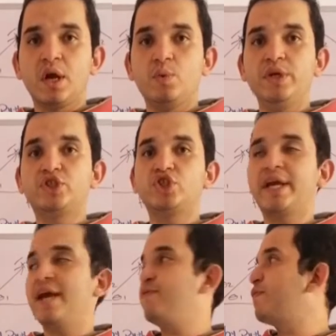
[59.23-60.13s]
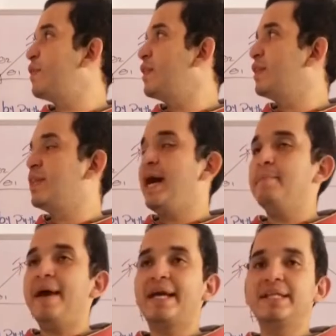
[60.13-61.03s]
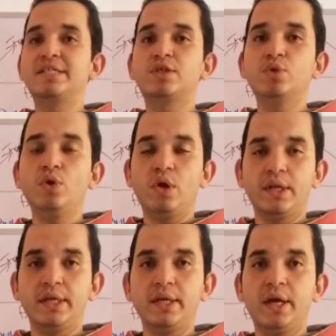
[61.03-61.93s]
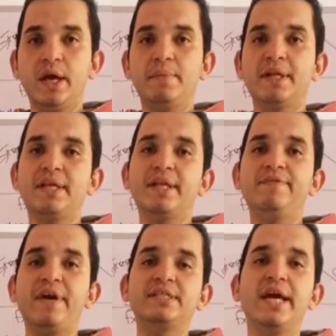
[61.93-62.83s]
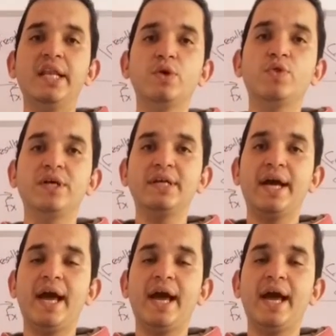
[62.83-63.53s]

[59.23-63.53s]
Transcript: which give the magnitude only. But if I tell you that I